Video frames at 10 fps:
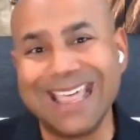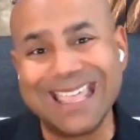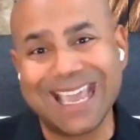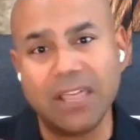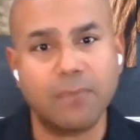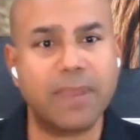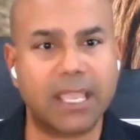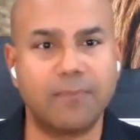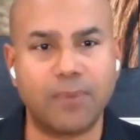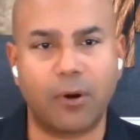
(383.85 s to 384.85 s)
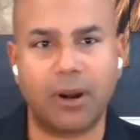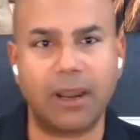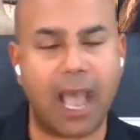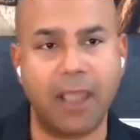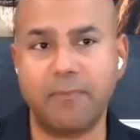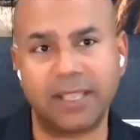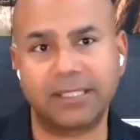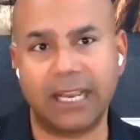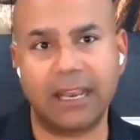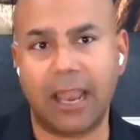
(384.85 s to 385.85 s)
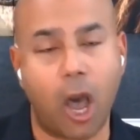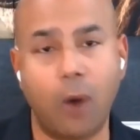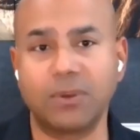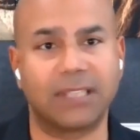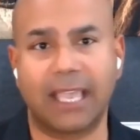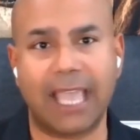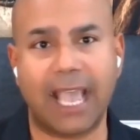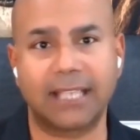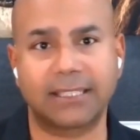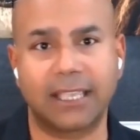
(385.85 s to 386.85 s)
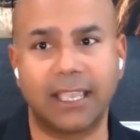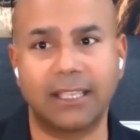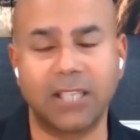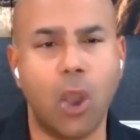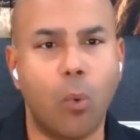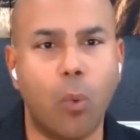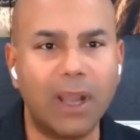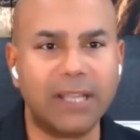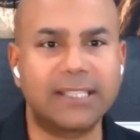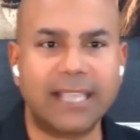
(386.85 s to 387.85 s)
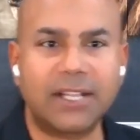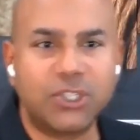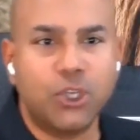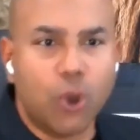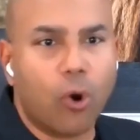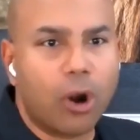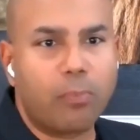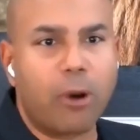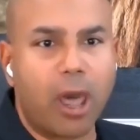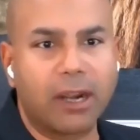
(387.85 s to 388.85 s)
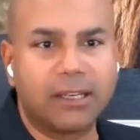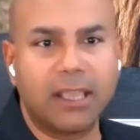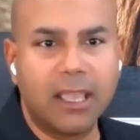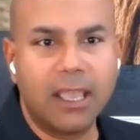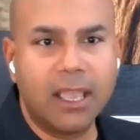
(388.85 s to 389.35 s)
The other big component I basically always like asking is, what sets your product